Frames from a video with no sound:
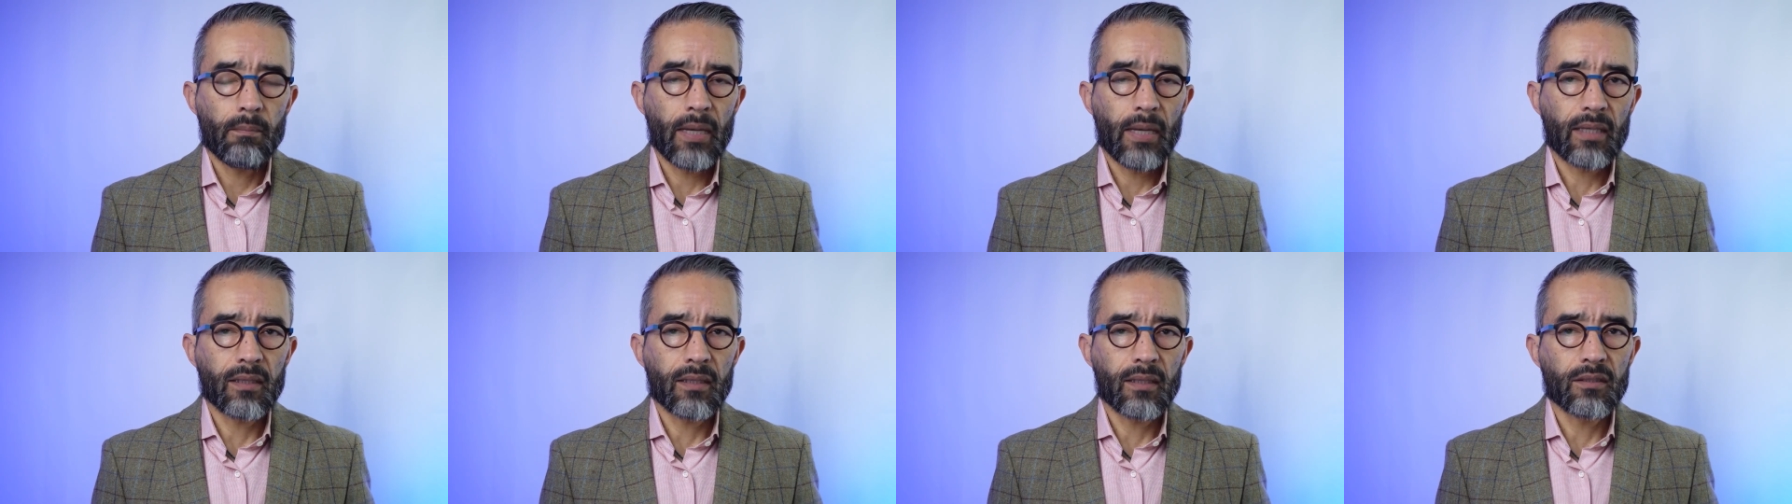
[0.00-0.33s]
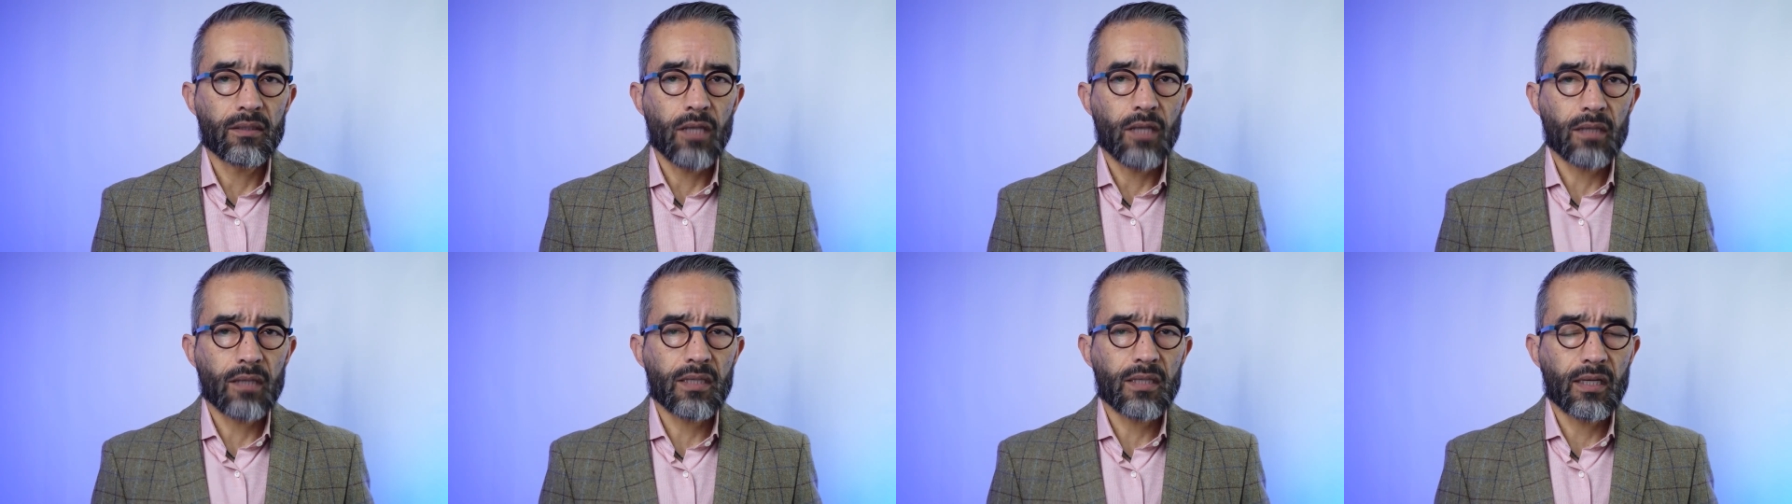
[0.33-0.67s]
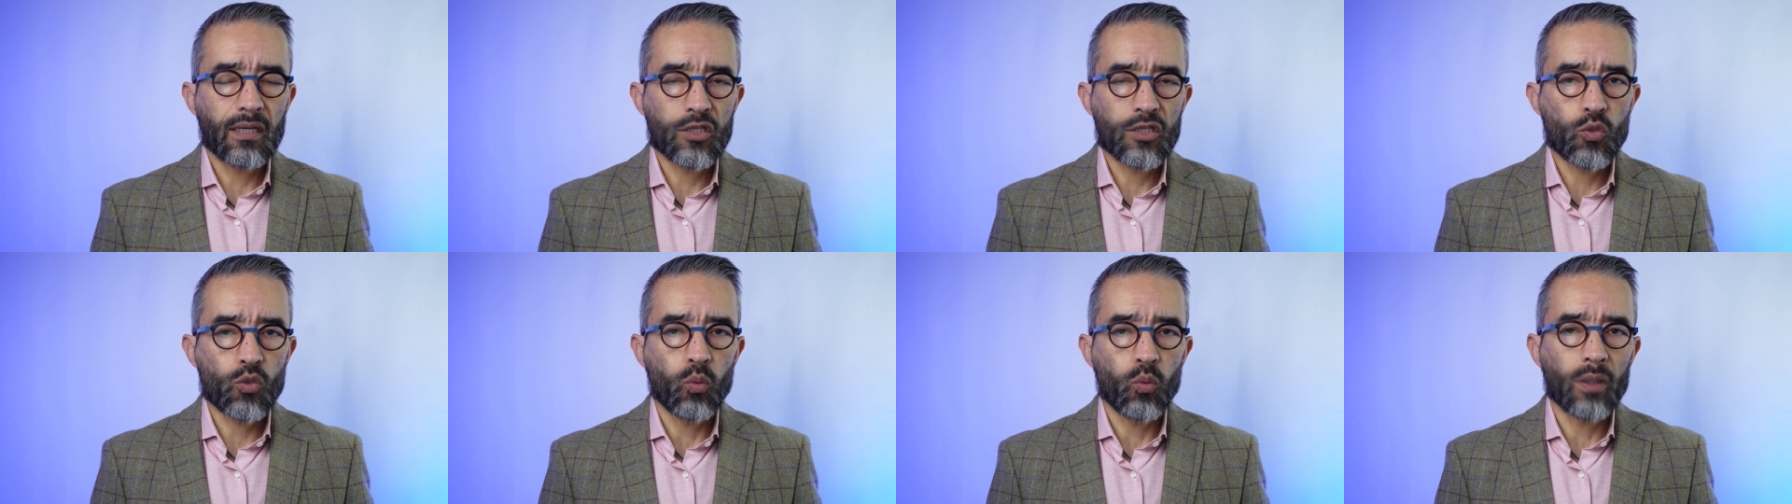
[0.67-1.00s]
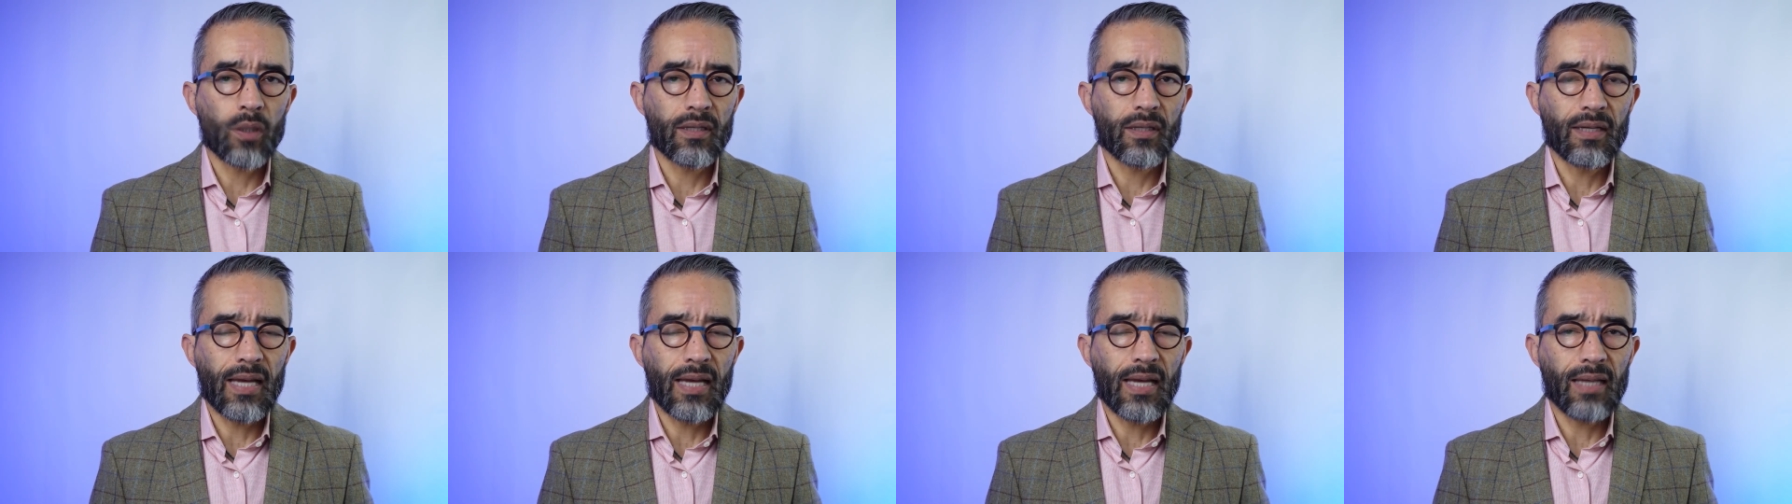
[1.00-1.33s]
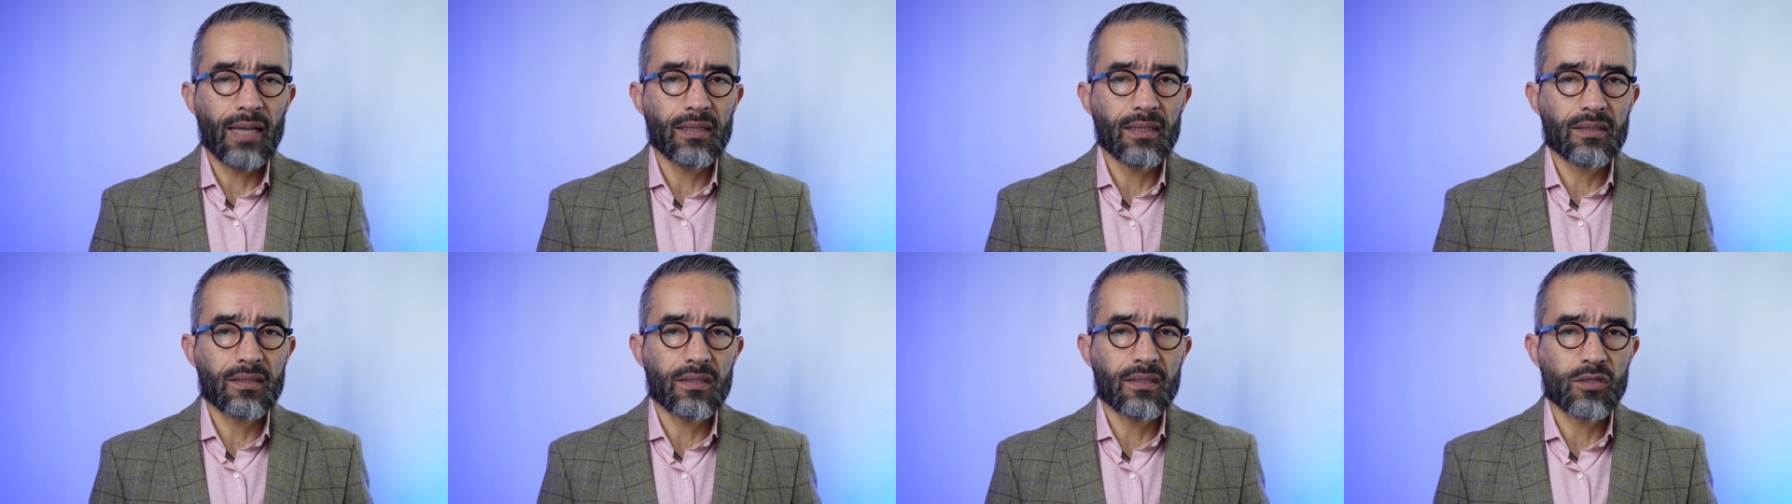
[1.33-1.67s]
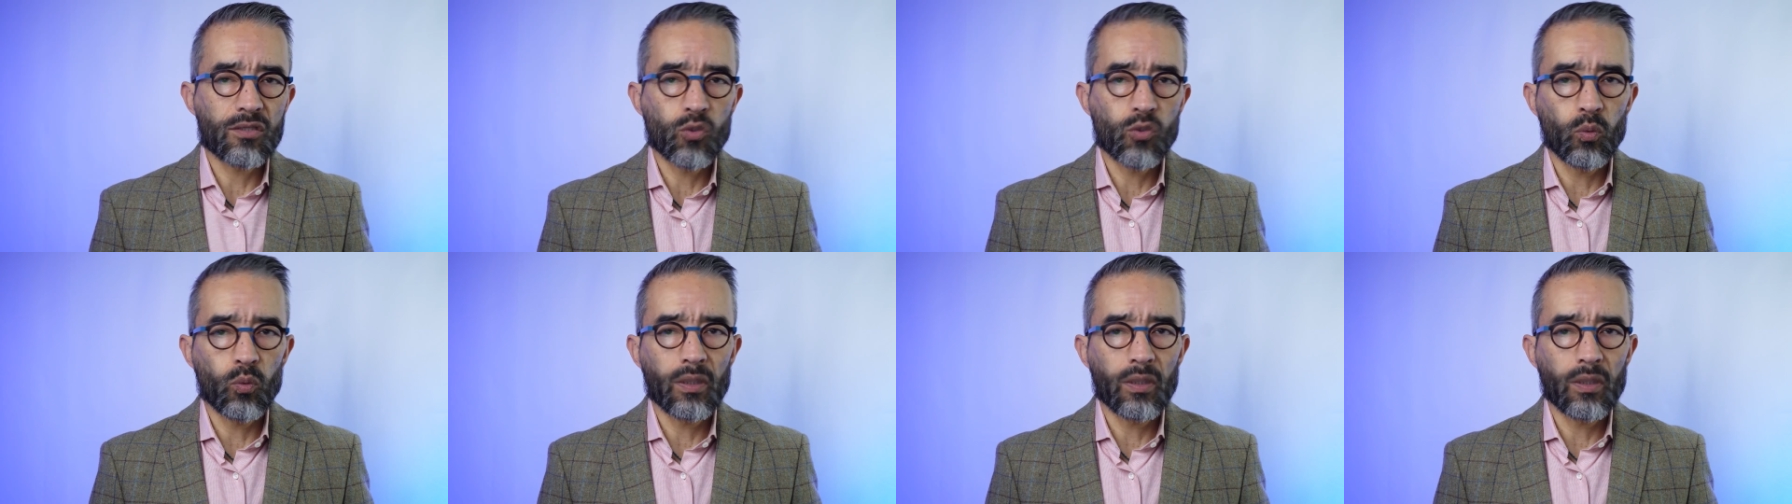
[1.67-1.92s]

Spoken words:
By conducting a SWOT analysis,